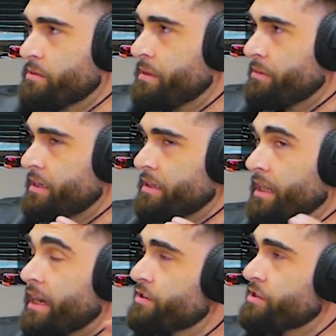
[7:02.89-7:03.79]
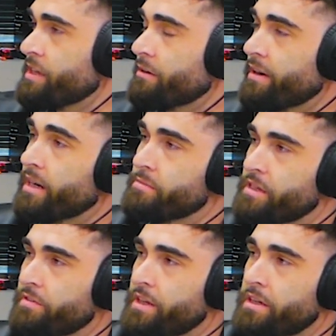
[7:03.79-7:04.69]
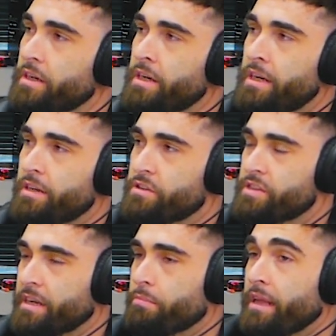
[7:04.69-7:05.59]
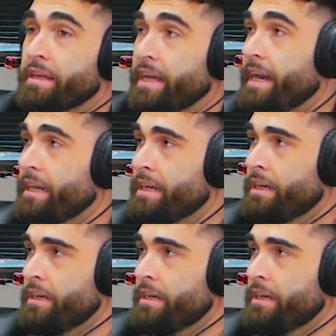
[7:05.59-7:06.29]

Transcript: that's maybe not just like random TV. Just like play that.